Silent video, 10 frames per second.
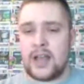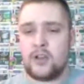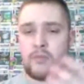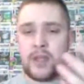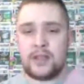the
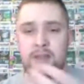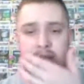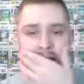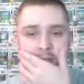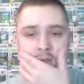guy who
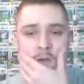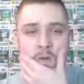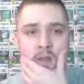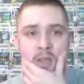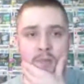made that
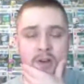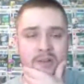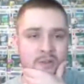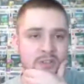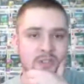show and
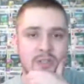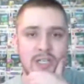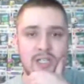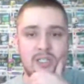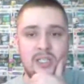American Horror Story
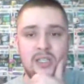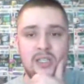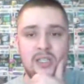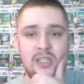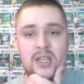and Glee,
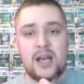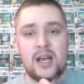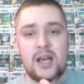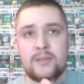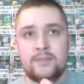
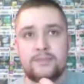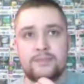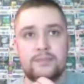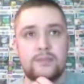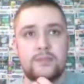
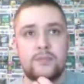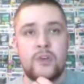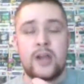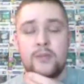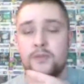Ryan
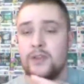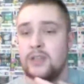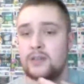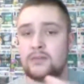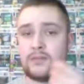
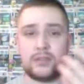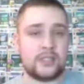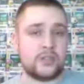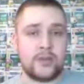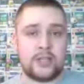Murphy,
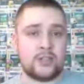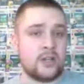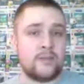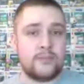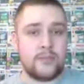does a great
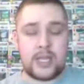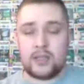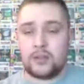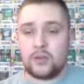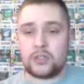job
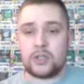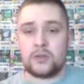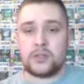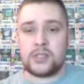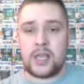making those
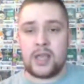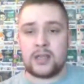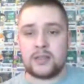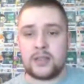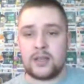shows,
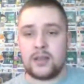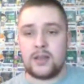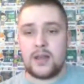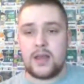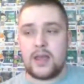and
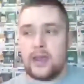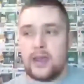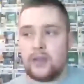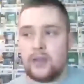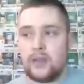
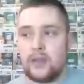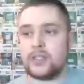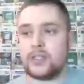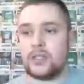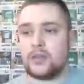it looks
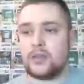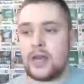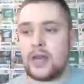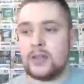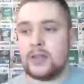interesting.
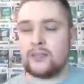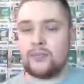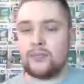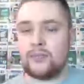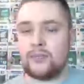I mean, it's got
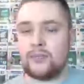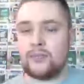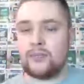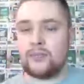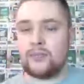some really good
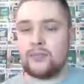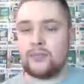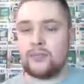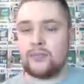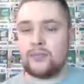name
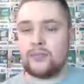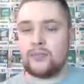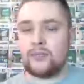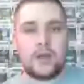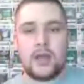actors in there,
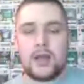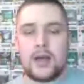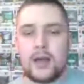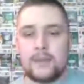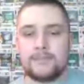so
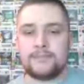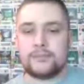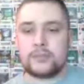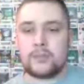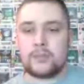
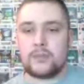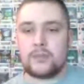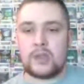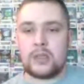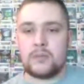
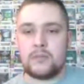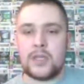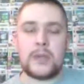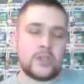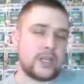
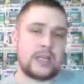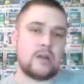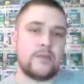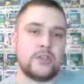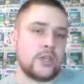maybe I'll check it
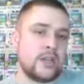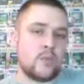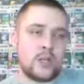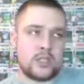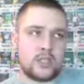out eventually. I
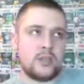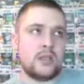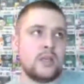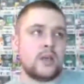didn't watch the